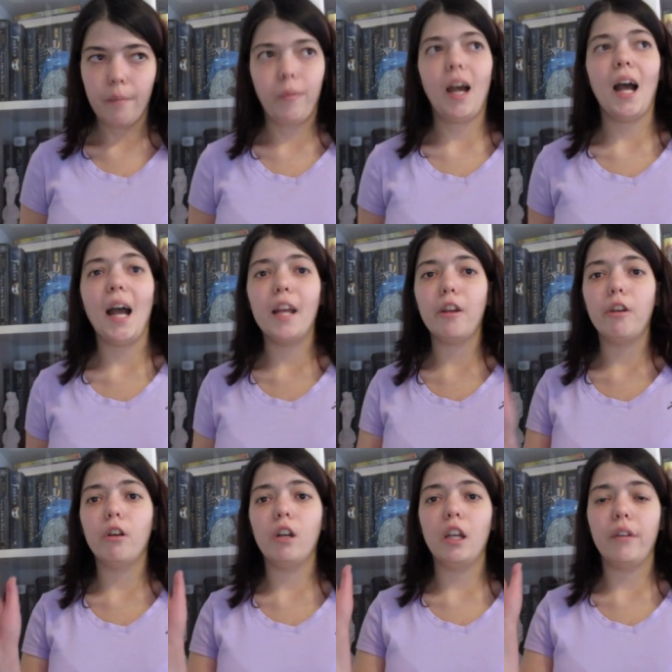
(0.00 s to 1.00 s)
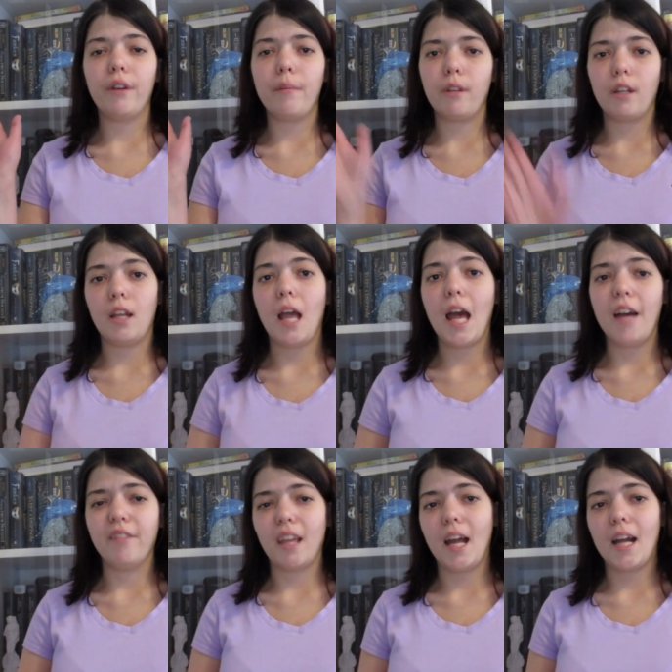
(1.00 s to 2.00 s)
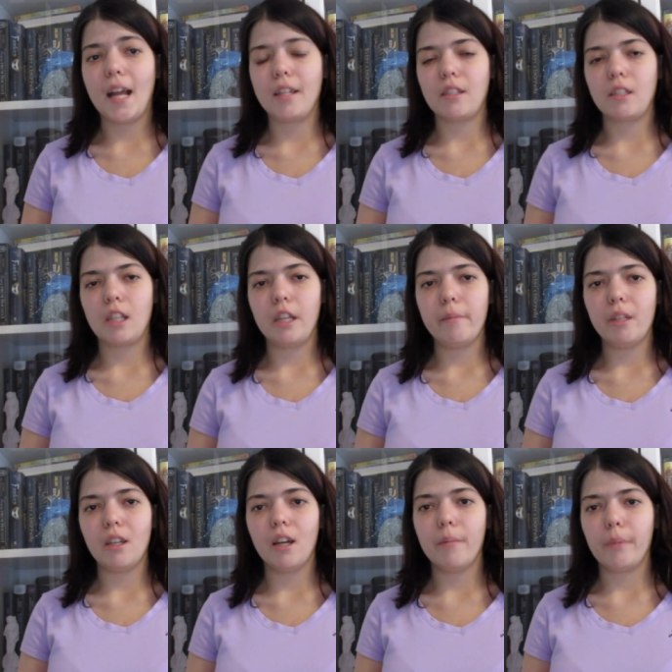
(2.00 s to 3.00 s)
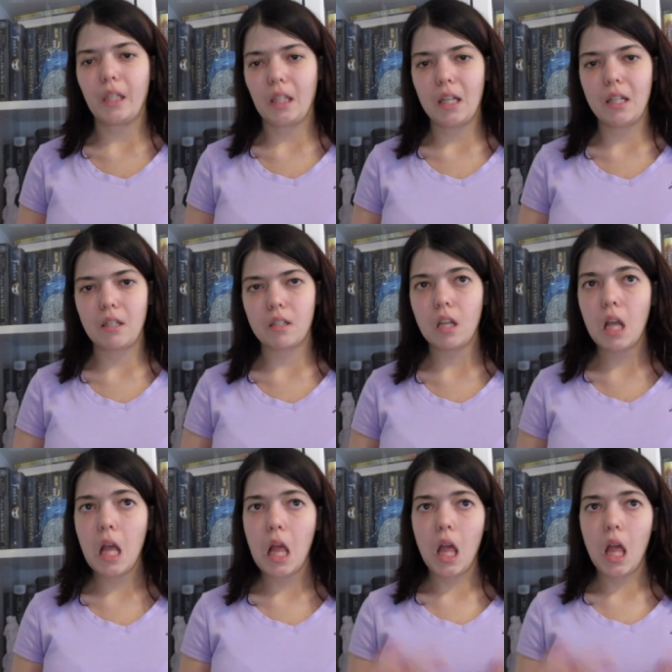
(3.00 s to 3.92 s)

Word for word: But I don't know if I'm gonna have that as a TBR because